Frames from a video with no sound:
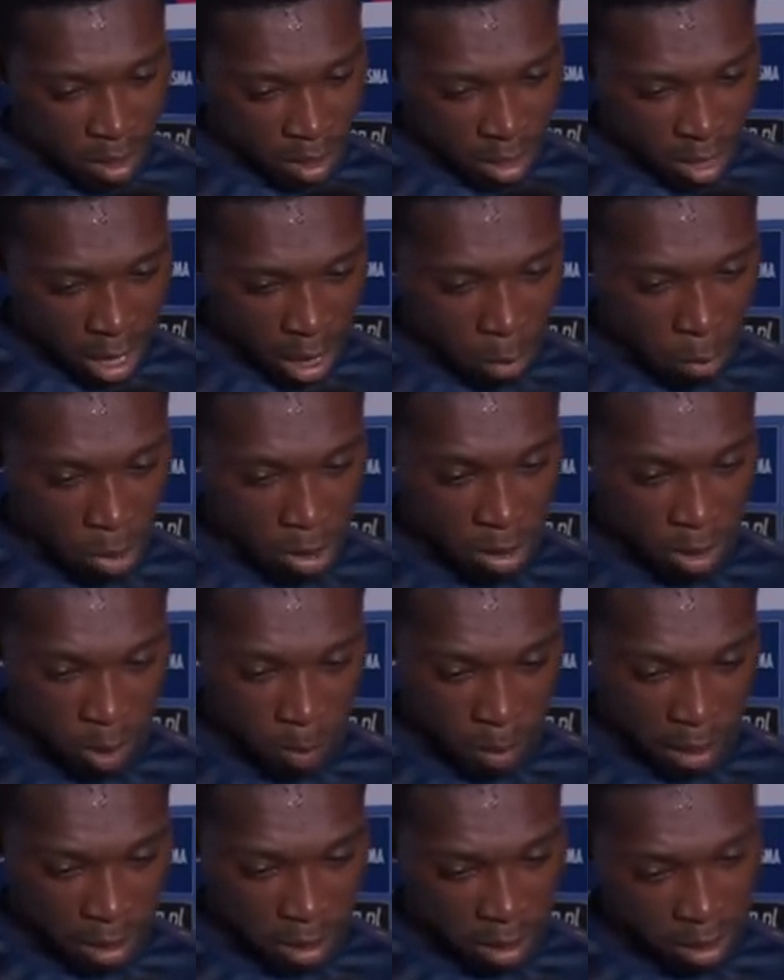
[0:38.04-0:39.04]
I was
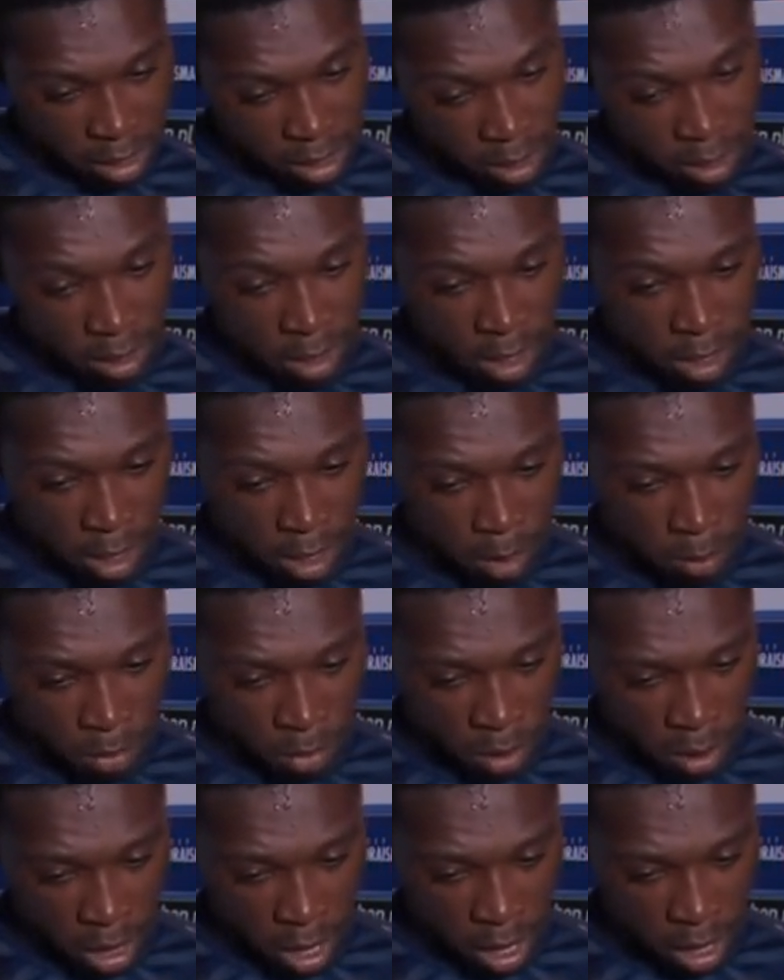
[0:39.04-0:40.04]
expecting that the
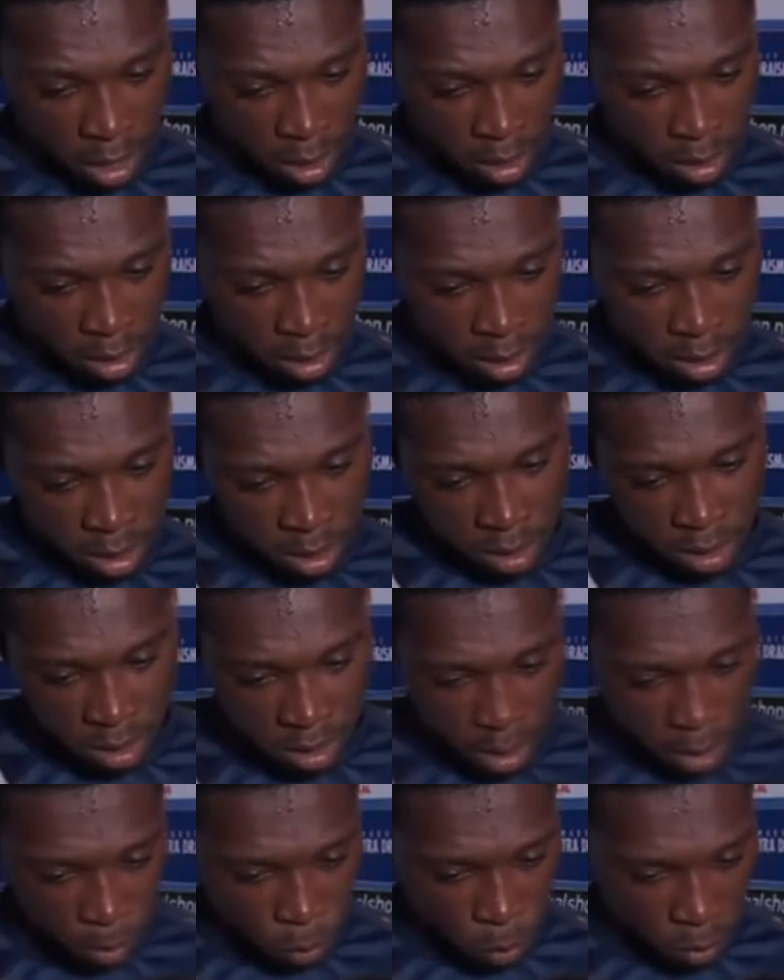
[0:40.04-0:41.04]
guy
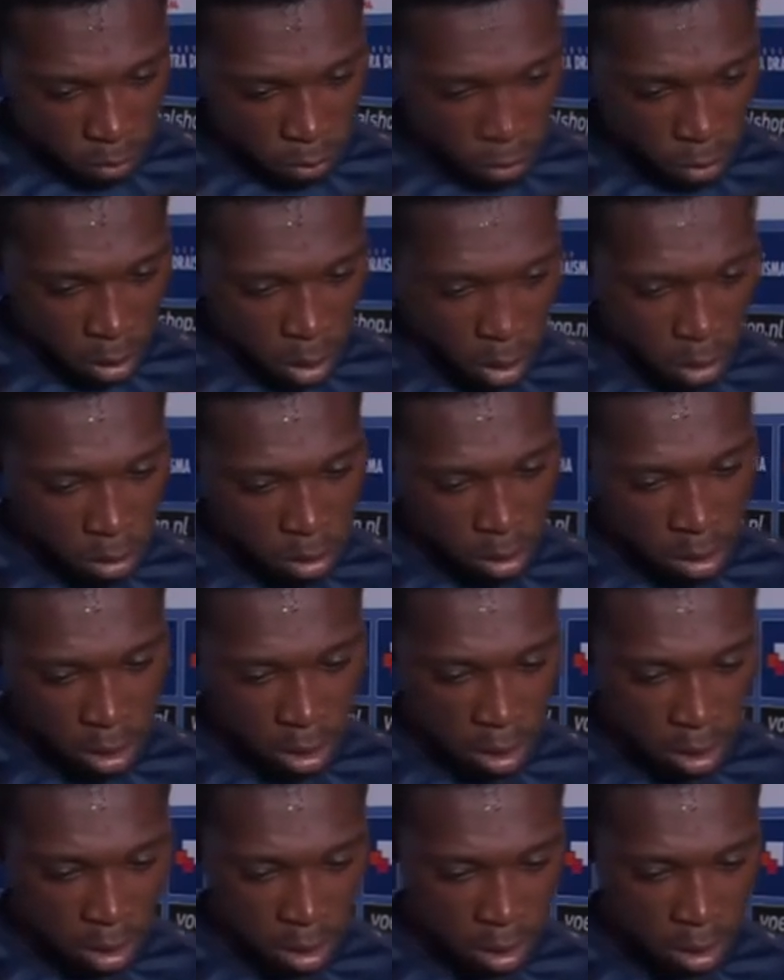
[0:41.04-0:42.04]
stepped 1 foot out, and
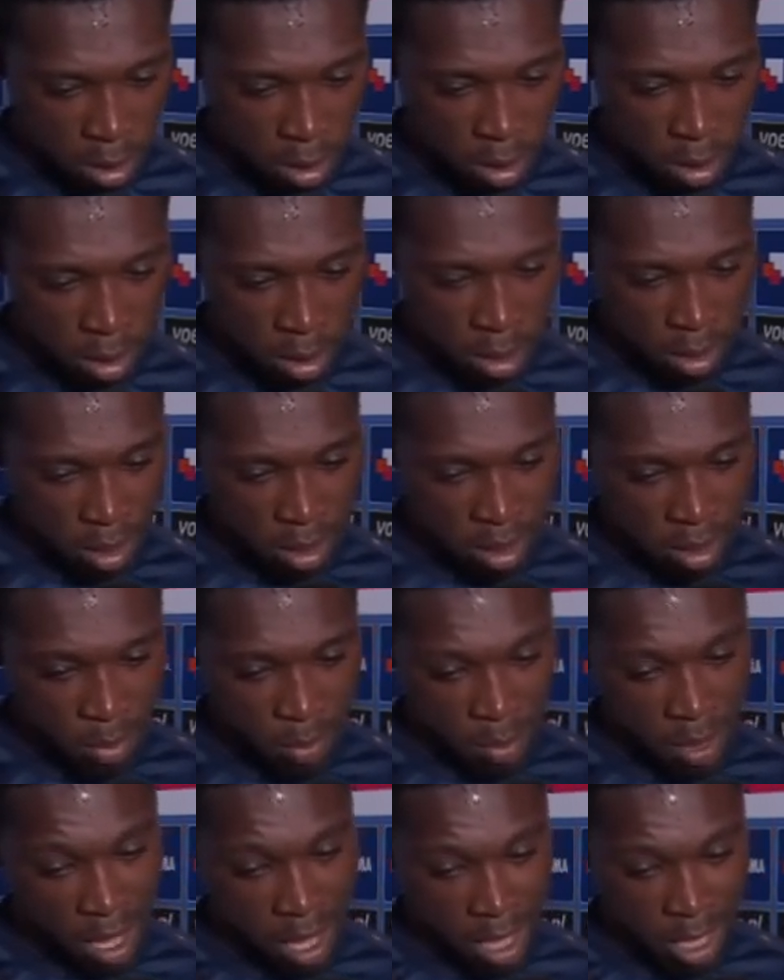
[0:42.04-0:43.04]
then,
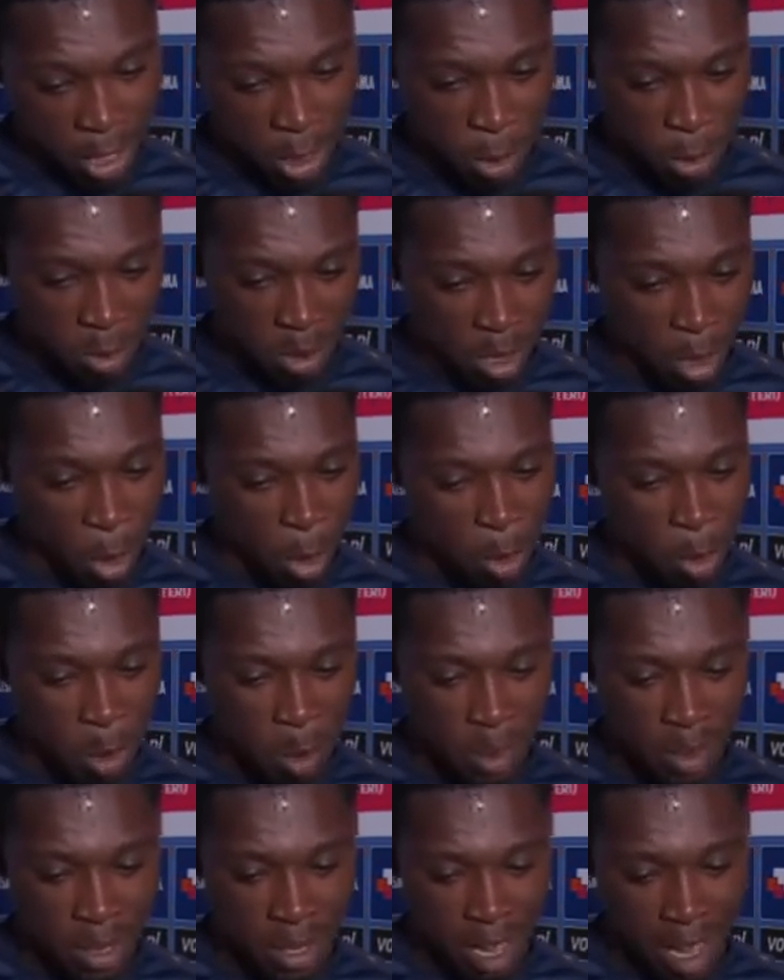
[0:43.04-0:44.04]
yeah, I shoot. Also a
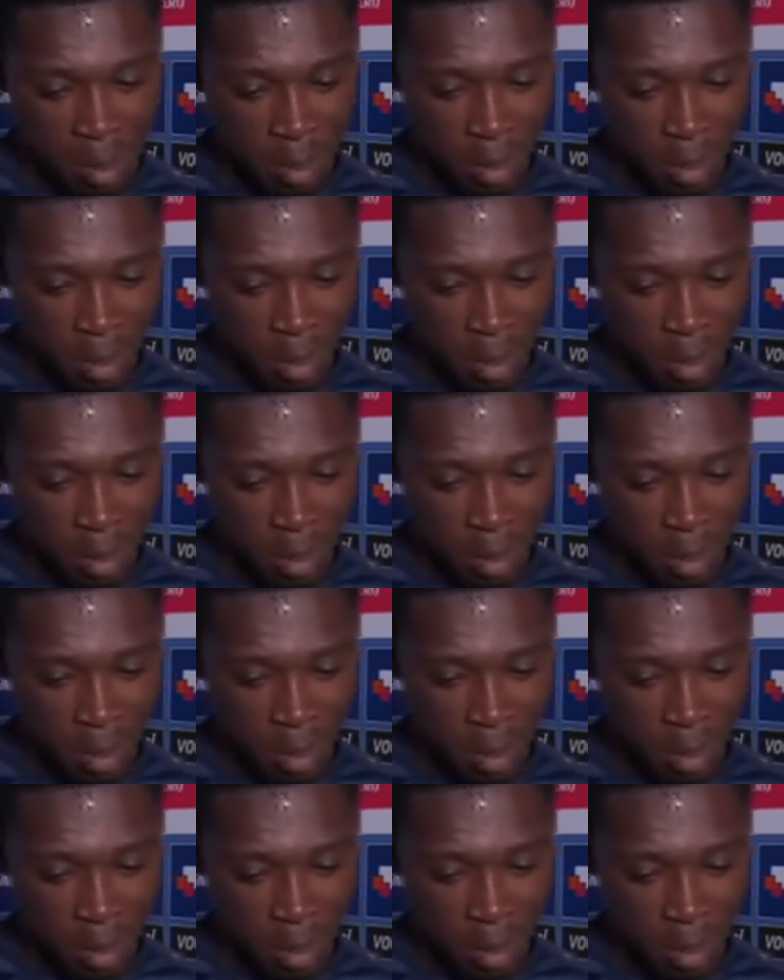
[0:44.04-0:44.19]
bit luck,